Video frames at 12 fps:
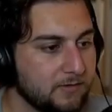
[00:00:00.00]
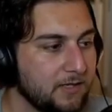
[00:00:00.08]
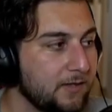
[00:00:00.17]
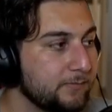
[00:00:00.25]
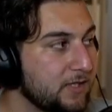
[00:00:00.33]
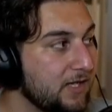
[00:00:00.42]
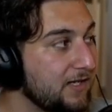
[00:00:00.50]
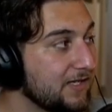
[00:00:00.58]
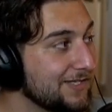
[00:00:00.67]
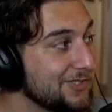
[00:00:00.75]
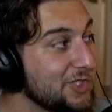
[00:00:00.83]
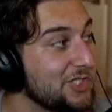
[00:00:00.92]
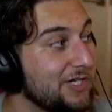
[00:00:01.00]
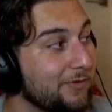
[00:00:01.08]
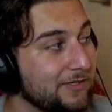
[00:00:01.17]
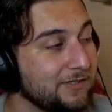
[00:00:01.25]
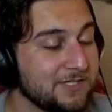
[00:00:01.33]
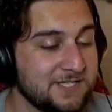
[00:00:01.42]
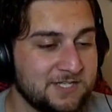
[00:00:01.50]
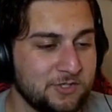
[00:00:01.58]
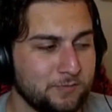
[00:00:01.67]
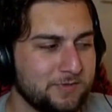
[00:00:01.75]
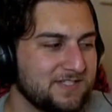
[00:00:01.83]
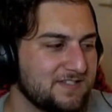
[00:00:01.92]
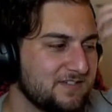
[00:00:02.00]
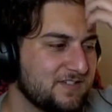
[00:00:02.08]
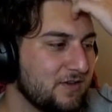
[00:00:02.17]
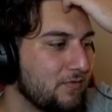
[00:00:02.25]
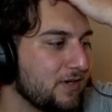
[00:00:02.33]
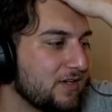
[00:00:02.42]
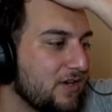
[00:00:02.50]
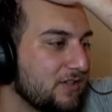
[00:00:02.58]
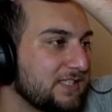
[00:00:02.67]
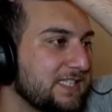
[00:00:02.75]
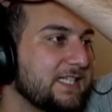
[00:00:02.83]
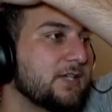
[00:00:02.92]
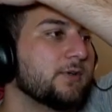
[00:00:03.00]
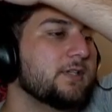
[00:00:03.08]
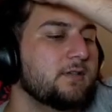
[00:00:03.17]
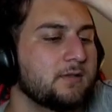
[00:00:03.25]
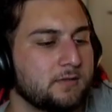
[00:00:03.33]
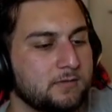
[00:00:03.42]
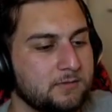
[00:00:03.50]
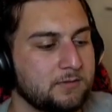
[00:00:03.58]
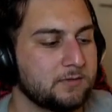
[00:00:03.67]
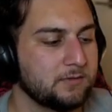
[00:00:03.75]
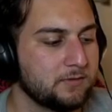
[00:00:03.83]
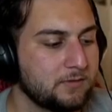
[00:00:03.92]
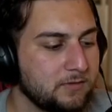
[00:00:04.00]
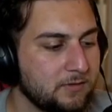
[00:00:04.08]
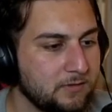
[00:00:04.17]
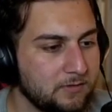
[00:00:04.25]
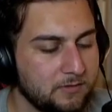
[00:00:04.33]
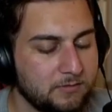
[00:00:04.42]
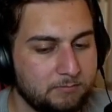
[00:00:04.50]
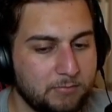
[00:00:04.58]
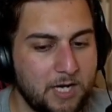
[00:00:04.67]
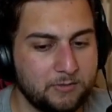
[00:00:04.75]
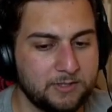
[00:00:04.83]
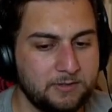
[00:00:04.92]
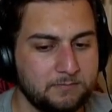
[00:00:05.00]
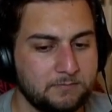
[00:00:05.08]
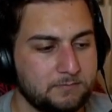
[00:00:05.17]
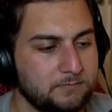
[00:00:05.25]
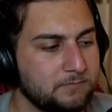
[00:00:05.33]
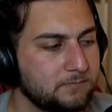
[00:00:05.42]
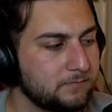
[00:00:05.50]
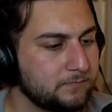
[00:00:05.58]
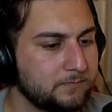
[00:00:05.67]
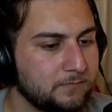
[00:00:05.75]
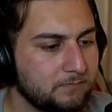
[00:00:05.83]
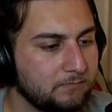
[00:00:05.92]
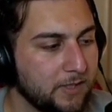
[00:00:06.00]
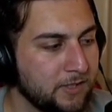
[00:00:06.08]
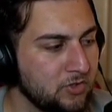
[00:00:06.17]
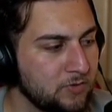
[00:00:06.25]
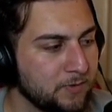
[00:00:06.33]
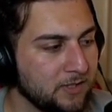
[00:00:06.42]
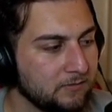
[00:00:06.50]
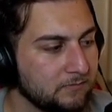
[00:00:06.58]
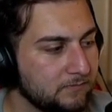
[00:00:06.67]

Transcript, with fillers: I'm kidding, it's Jiren, you stupids. There's no one called Jiren. Broly! My kitchen pig.